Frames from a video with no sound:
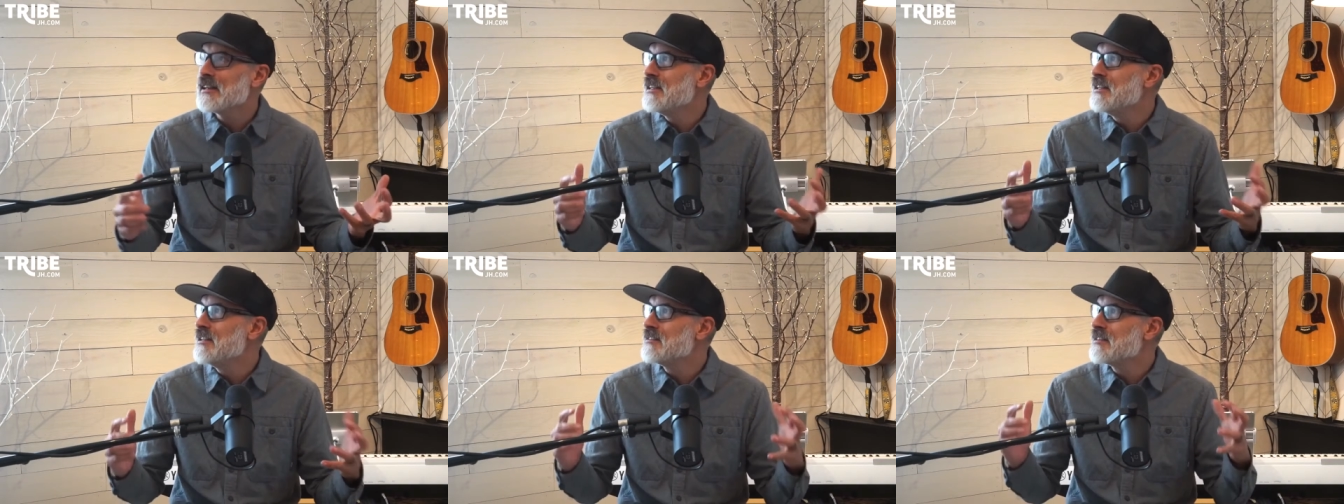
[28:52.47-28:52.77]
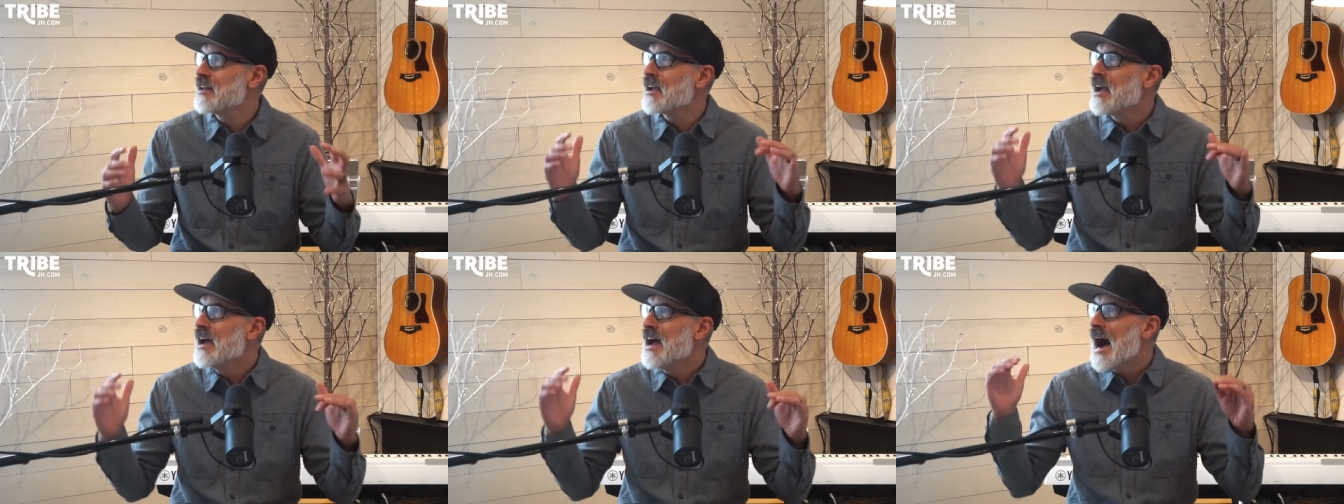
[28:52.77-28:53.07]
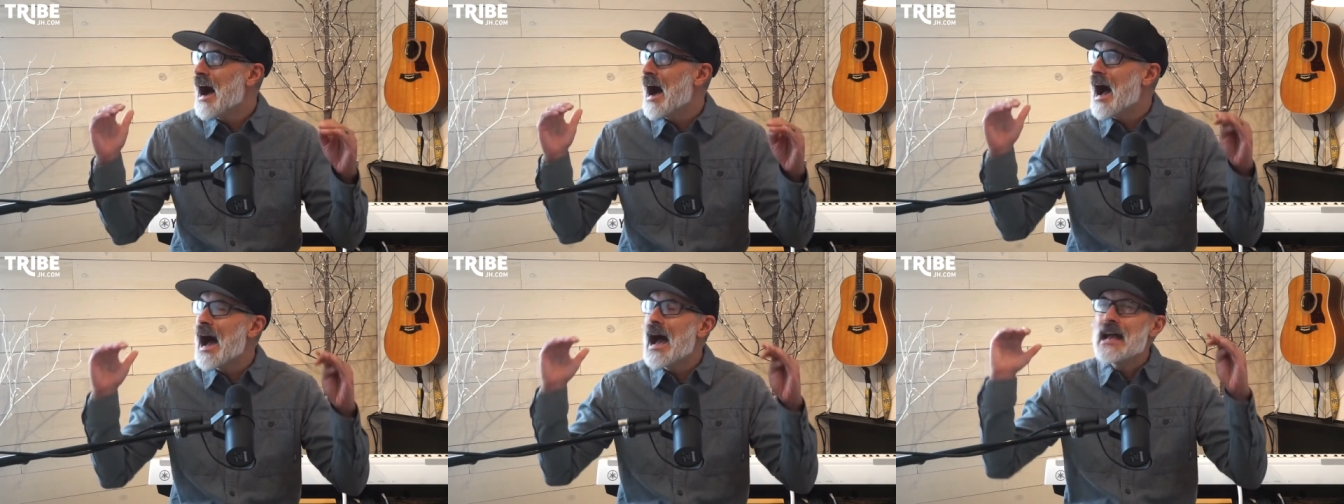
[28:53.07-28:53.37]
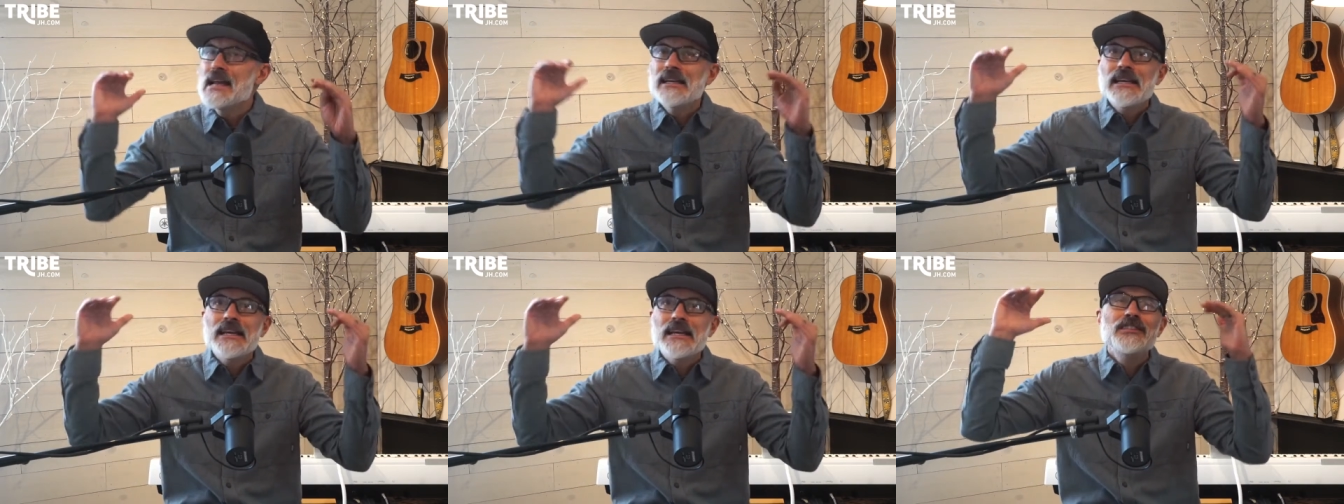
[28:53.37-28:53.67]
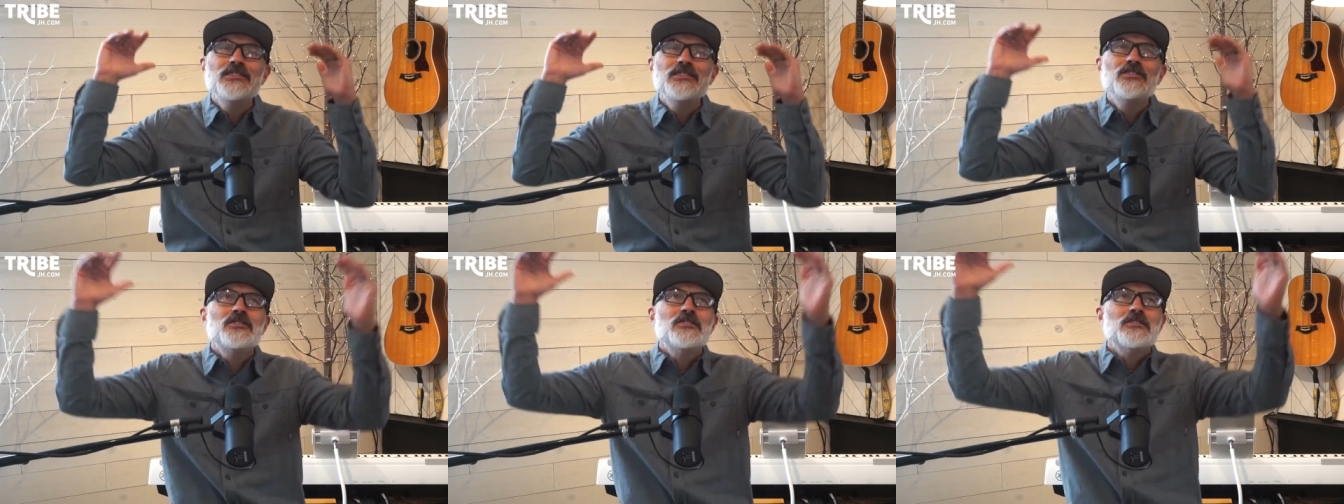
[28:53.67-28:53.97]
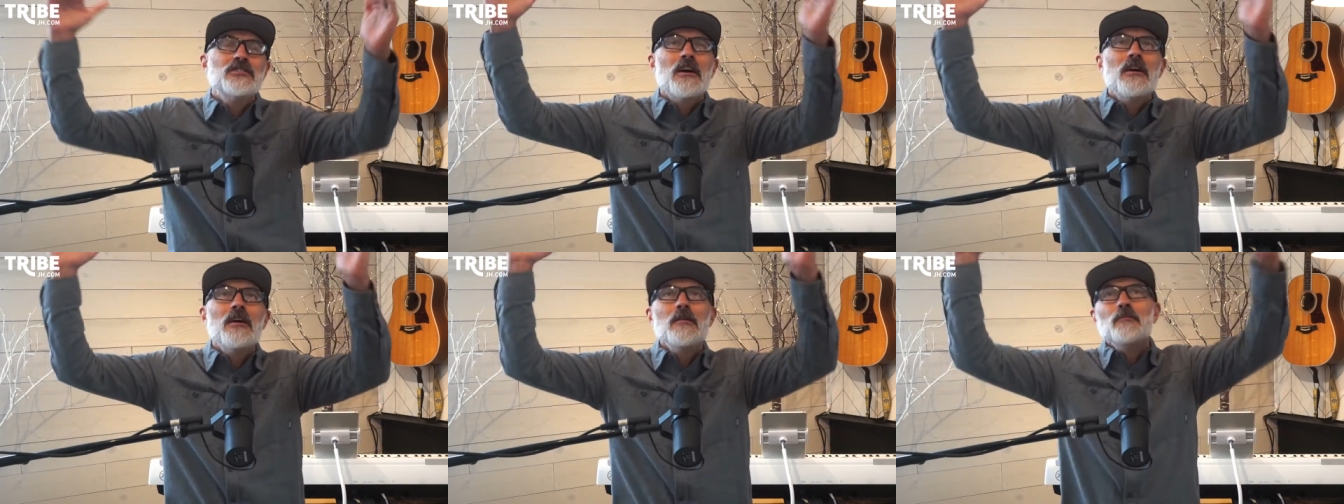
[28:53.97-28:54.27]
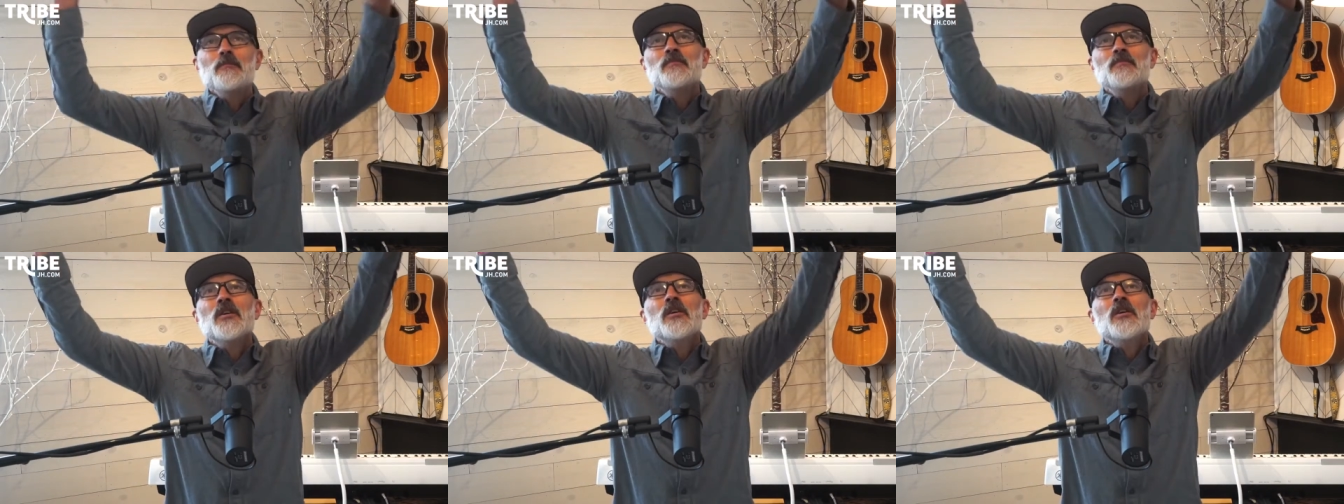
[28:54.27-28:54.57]
and he's like, I need
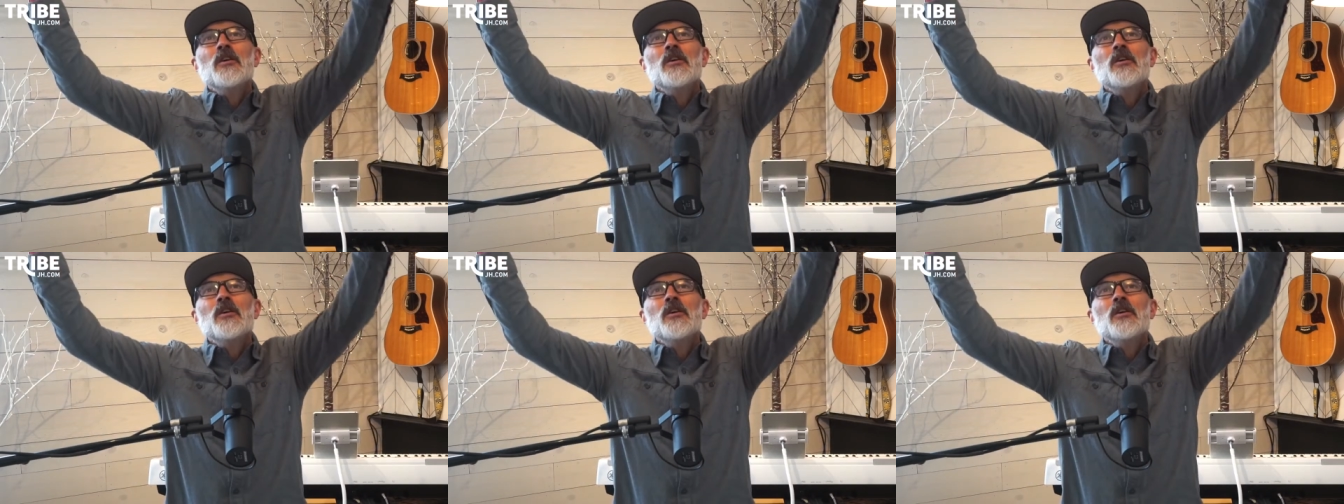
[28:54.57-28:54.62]
some